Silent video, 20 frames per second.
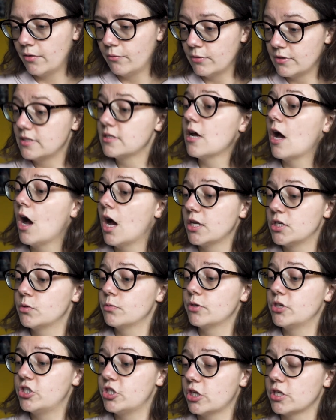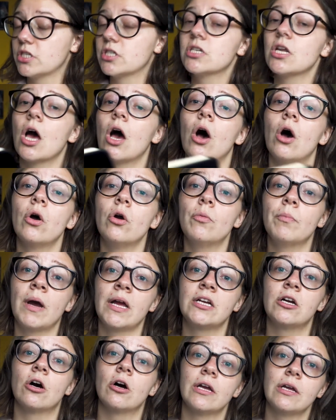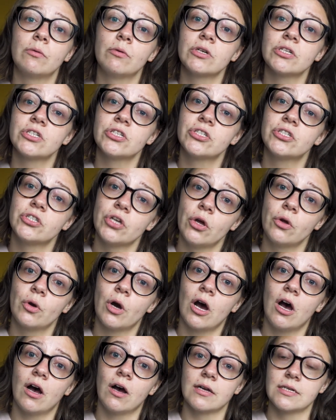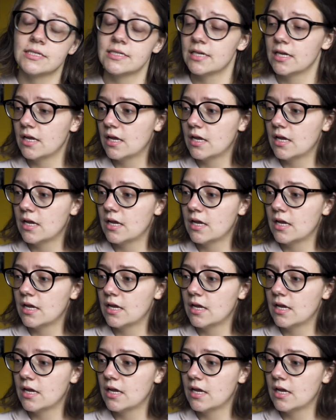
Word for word: Was it hard to adjust? Oh my god, it was so hard.